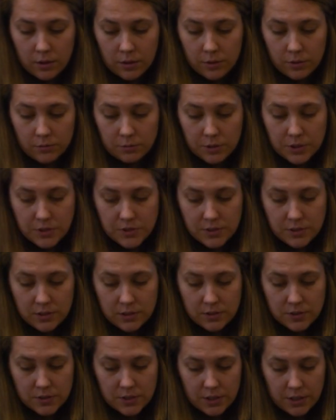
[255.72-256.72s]
The reason
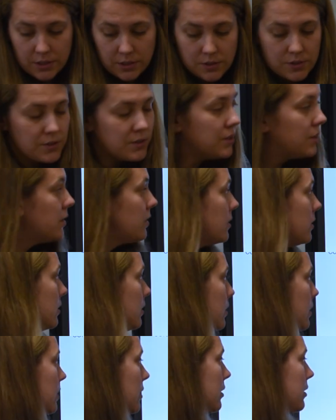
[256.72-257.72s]
this is
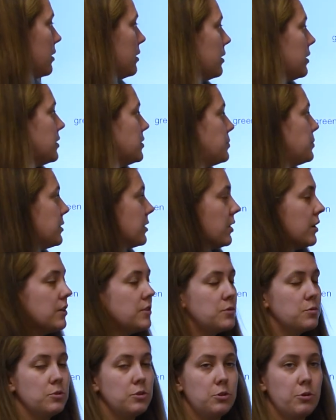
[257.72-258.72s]

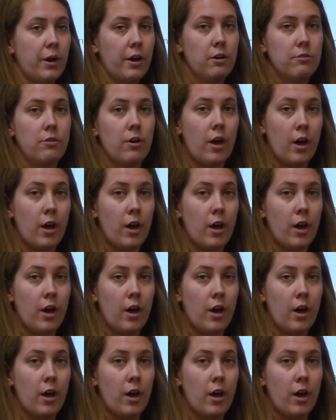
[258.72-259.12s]
because when you have